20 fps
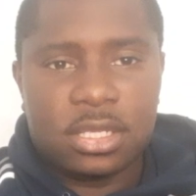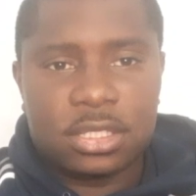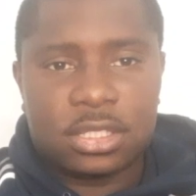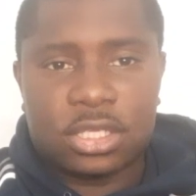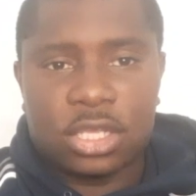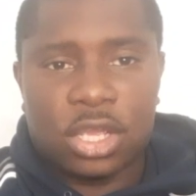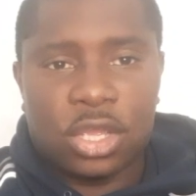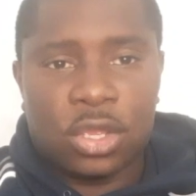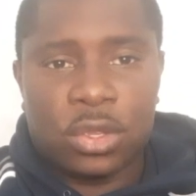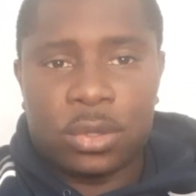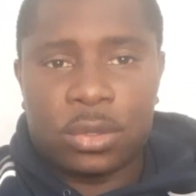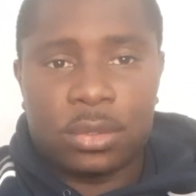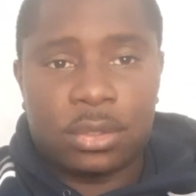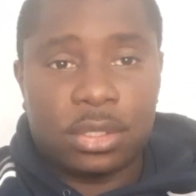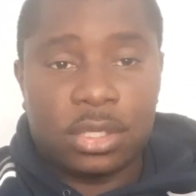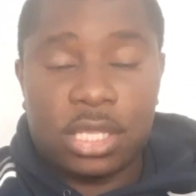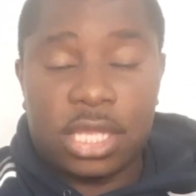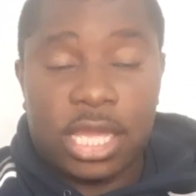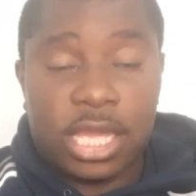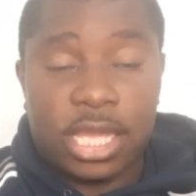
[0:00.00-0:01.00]
So
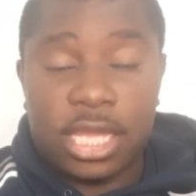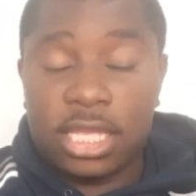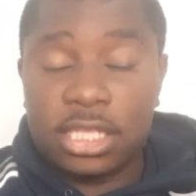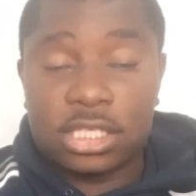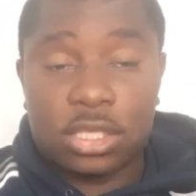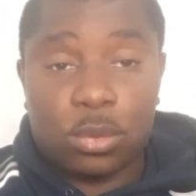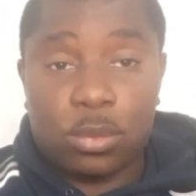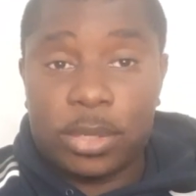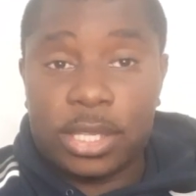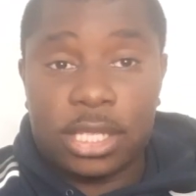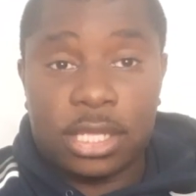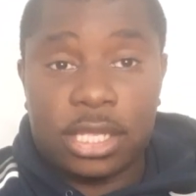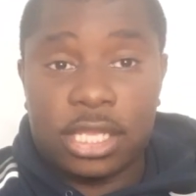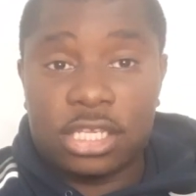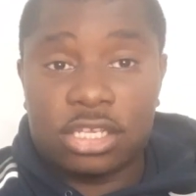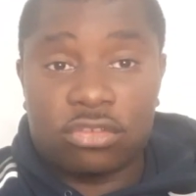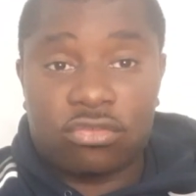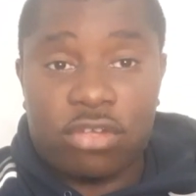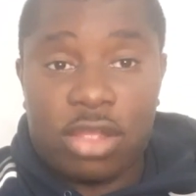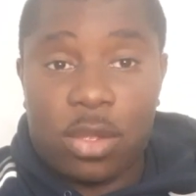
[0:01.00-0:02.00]
yeah, he's
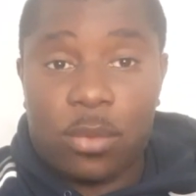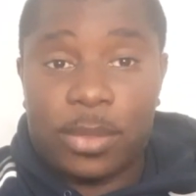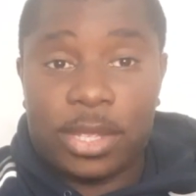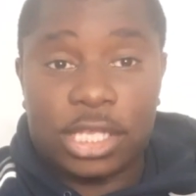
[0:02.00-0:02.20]
a right